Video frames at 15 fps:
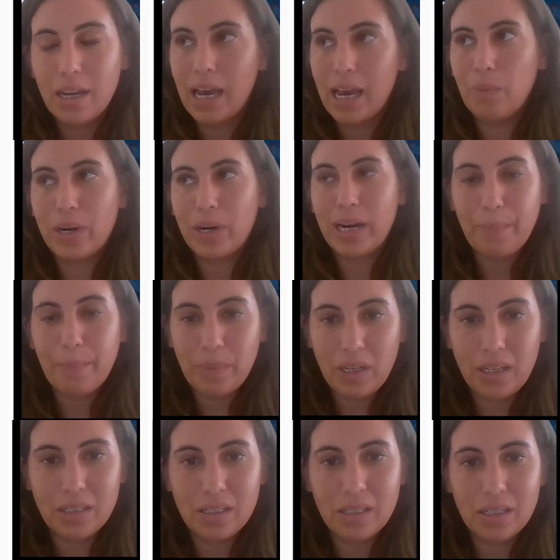And when I
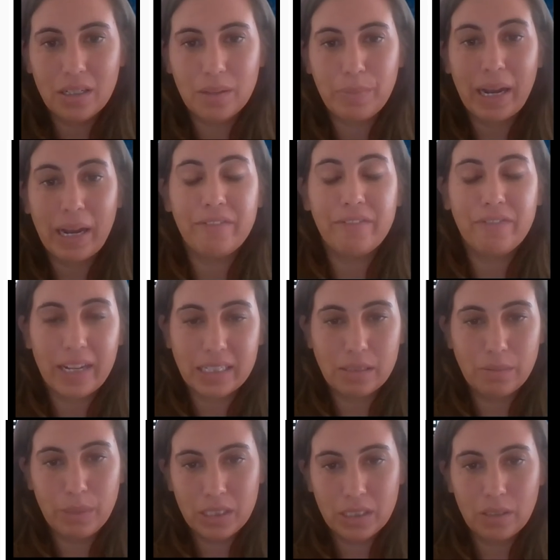mean by
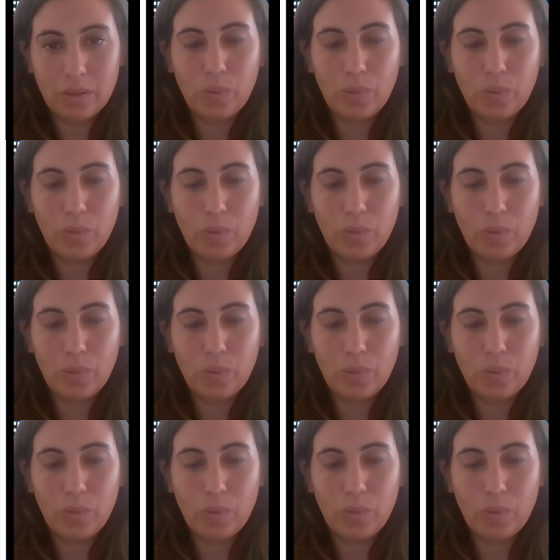flexibility,